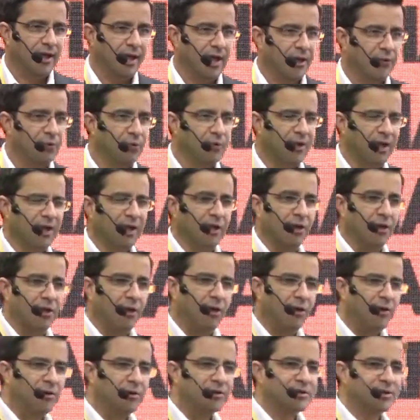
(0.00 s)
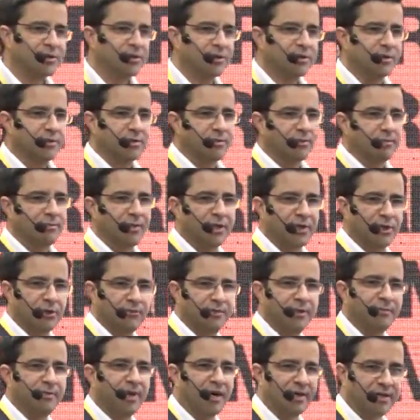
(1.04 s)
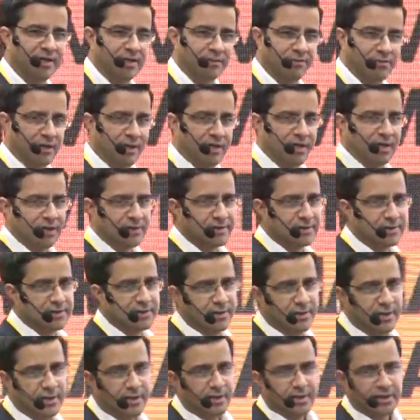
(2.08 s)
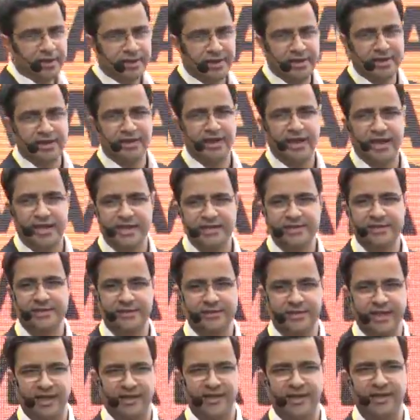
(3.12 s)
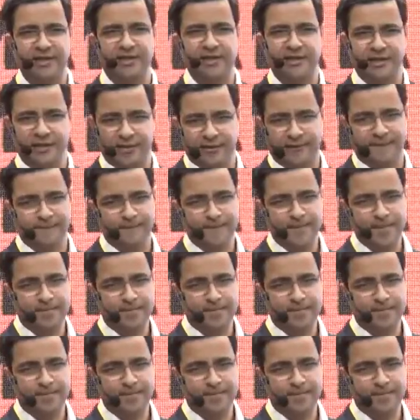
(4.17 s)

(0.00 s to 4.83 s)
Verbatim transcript: and who can launch B2B marketplace in less than a year.